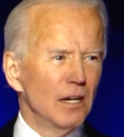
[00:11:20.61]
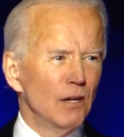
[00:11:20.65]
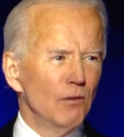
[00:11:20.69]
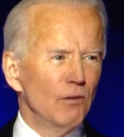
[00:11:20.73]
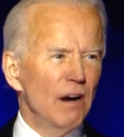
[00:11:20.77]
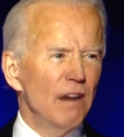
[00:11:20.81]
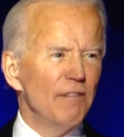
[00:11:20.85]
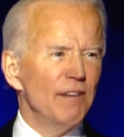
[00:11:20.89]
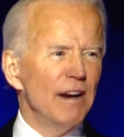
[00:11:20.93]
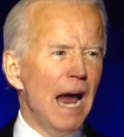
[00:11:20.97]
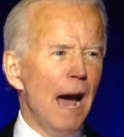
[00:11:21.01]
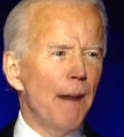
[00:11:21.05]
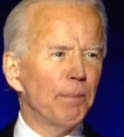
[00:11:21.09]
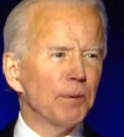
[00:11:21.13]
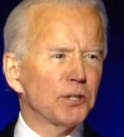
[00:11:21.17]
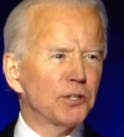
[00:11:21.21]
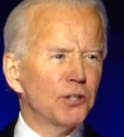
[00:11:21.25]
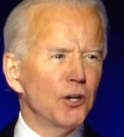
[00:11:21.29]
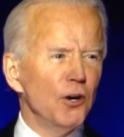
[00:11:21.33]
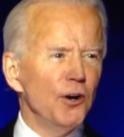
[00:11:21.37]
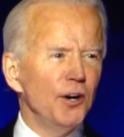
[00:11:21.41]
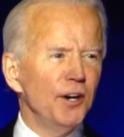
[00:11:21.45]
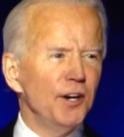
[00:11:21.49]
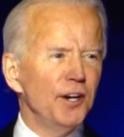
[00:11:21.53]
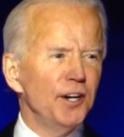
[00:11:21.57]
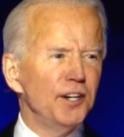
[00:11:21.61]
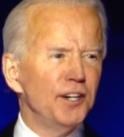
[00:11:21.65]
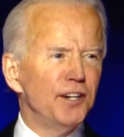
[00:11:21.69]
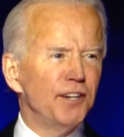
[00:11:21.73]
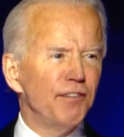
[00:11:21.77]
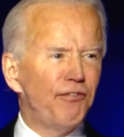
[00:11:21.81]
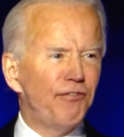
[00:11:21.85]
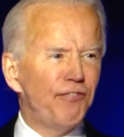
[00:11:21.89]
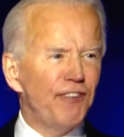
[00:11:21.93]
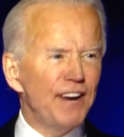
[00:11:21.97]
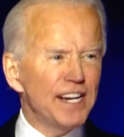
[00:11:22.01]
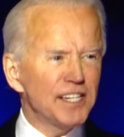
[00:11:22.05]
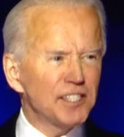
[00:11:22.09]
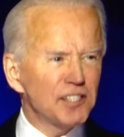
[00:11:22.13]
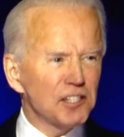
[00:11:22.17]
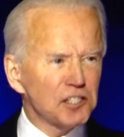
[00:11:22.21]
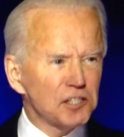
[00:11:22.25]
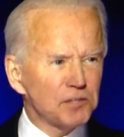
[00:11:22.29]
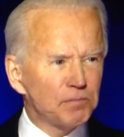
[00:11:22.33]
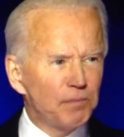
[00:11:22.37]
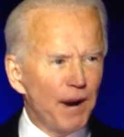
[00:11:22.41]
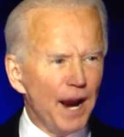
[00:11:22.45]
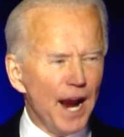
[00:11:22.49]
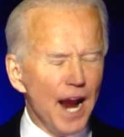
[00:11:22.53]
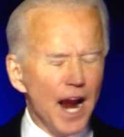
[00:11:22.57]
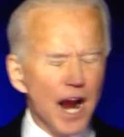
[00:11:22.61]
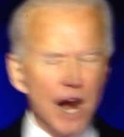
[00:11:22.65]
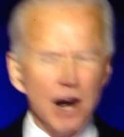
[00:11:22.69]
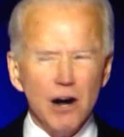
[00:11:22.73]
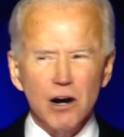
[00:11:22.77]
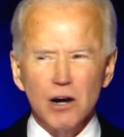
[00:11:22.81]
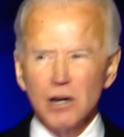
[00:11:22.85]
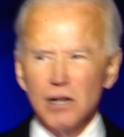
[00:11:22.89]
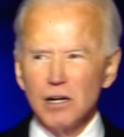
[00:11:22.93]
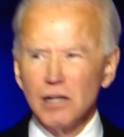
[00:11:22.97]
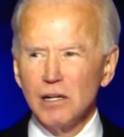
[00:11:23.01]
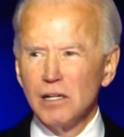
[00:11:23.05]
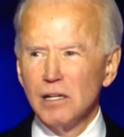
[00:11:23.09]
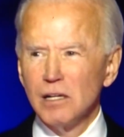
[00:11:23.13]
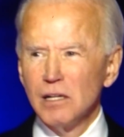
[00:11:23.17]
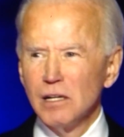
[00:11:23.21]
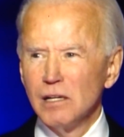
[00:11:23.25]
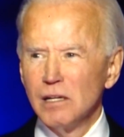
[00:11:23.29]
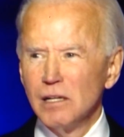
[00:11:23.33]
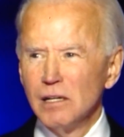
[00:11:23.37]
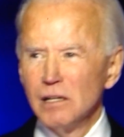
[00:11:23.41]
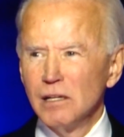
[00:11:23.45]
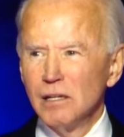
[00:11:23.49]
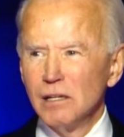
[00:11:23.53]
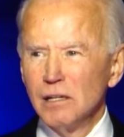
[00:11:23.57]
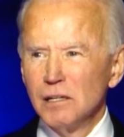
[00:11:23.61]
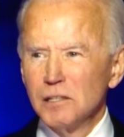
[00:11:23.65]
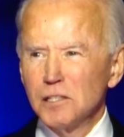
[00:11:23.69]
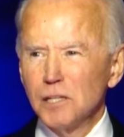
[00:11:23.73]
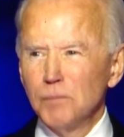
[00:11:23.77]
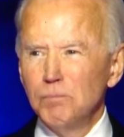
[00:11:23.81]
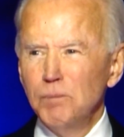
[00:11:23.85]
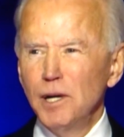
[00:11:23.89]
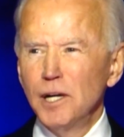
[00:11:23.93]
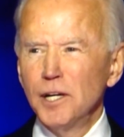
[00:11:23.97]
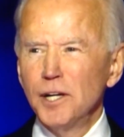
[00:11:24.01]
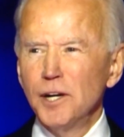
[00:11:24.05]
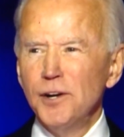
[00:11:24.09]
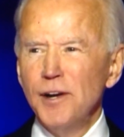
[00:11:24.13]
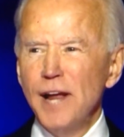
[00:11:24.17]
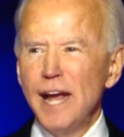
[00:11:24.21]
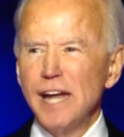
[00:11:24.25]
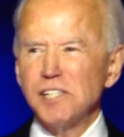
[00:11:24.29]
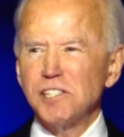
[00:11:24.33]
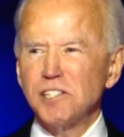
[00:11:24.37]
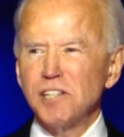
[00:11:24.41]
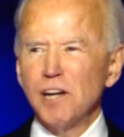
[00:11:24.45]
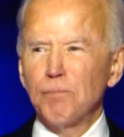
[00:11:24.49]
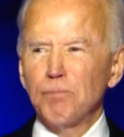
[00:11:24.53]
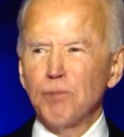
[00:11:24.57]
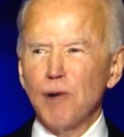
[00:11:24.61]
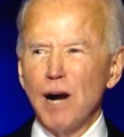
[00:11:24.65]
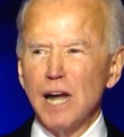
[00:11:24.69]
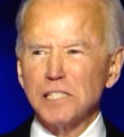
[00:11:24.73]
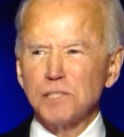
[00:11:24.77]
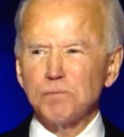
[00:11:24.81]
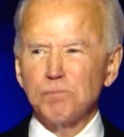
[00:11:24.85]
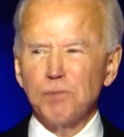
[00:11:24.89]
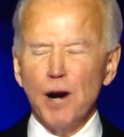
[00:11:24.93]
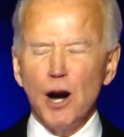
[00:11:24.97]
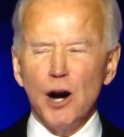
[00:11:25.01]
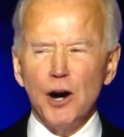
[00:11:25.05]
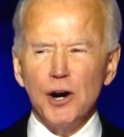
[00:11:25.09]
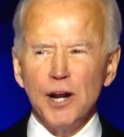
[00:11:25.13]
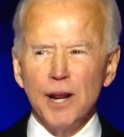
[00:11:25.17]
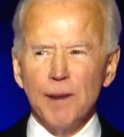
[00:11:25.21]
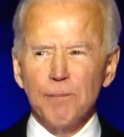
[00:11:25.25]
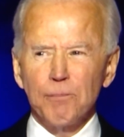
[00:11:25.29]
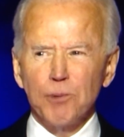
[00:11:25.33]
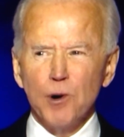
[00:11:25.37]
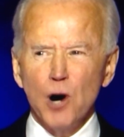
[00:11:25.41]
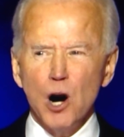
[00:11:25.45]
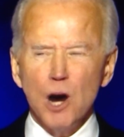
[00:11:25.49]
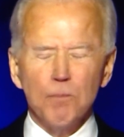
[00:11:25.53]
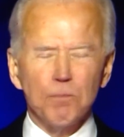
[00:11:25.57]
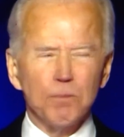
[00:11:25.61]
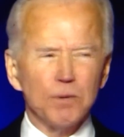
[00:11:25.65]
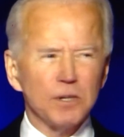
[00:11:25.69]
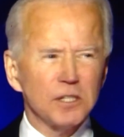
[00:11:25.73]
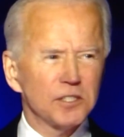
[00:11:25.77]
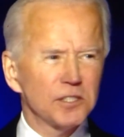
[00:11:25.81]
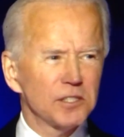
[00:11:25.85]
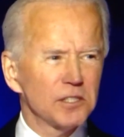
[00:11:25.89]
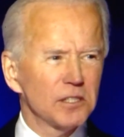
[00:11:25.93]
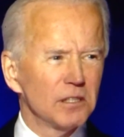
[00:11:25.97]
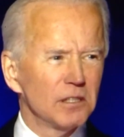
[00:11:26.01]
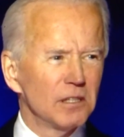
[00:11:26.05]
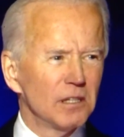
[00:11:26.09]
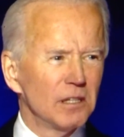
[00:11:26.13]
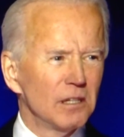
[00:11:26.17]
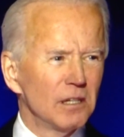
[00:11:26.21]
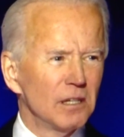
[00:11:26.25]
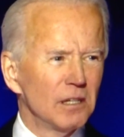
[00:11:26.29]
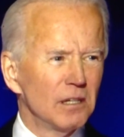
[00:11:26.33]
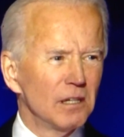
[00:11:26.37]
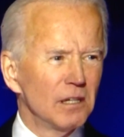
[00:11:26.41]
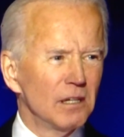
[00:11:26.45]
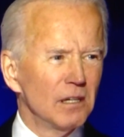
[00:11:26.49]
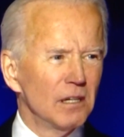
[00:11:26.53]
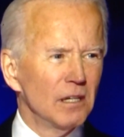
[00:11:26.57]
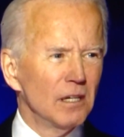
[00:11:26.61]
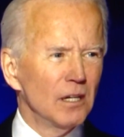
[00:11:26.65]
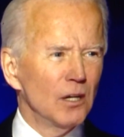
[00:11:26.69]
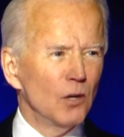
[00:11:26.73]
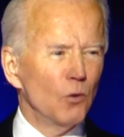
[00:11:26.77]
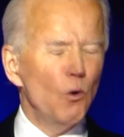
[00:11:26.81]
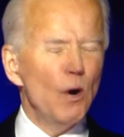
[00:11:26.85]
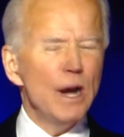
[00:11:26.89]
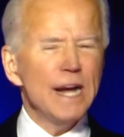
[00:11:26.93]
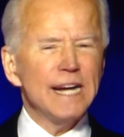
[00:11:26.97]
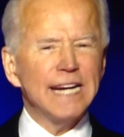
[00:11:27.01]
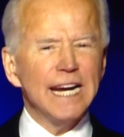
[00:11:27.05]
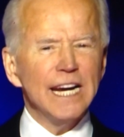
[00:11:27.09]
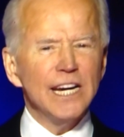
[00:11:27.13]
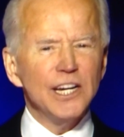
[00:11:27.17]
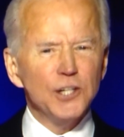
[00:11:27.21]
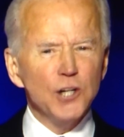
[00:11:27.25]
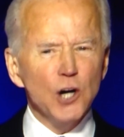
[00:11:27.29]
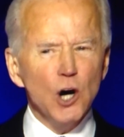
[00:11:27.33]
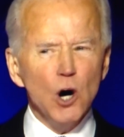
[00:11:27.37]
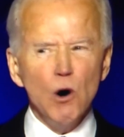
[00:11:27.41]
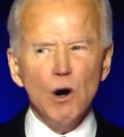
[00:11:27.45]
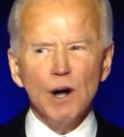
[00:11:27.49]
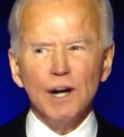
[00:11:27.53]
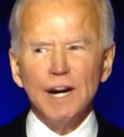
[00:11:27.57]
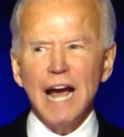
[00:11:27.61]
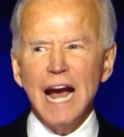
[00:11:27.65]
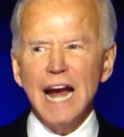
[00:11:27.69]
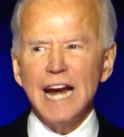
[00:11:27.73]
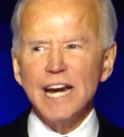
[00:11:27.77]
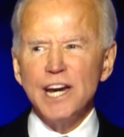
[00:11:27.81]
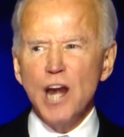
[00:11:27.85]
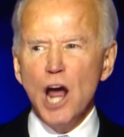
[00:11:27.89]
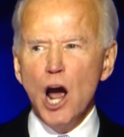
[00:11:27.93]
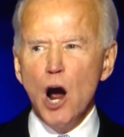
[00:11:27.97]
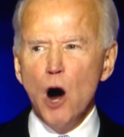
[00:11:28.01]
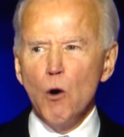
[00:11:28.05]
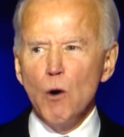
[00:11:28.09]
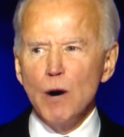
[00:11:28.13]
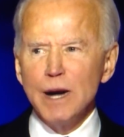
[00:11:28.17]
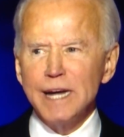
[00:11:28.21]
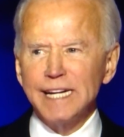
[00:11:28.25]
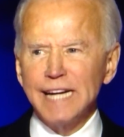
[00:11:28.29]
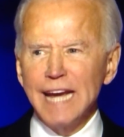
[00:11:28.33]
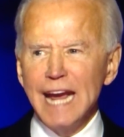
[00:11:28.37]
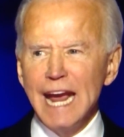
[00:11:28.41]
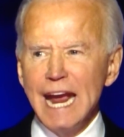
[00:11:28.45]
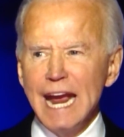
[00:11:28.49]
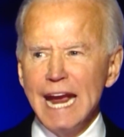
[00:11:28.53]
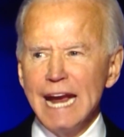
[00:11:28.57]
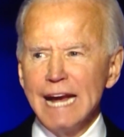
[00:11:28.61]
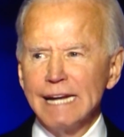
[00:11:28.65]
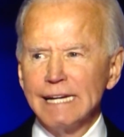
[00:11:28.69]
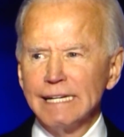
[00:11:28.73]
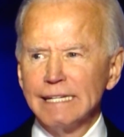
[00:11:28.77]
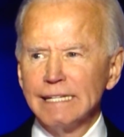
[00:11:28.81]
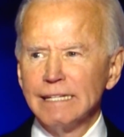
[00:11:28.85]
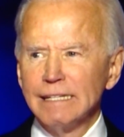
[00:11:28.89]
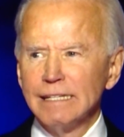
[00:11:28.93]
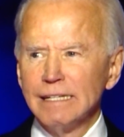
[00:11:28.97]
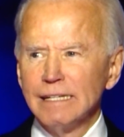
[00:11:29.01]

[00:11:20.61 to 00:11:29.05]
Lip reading: We have an opportunity to defeat despair, to build a nation of prosperity and purpose. We can do it. I know we can.